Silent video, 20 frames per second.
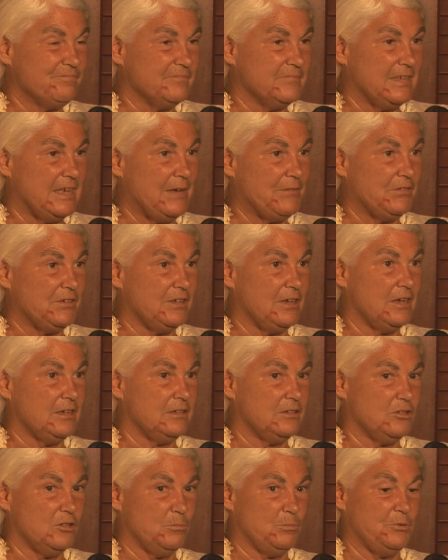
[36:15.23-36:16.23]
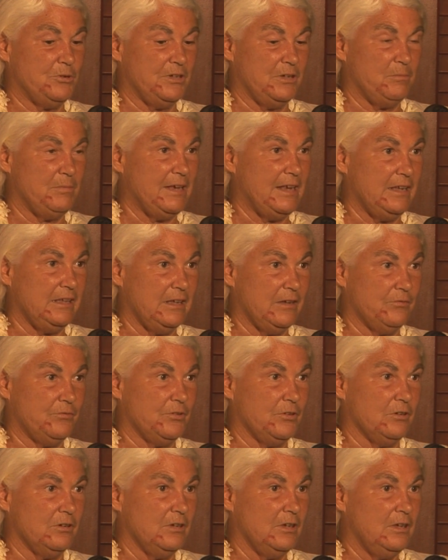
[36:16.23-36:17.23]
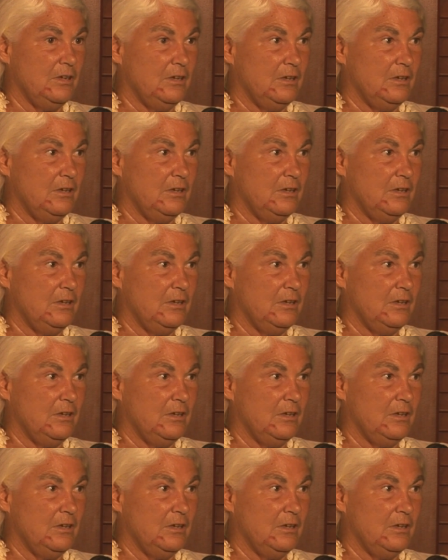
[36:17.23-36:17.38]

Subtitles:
They haven't gotten to the point of banning it for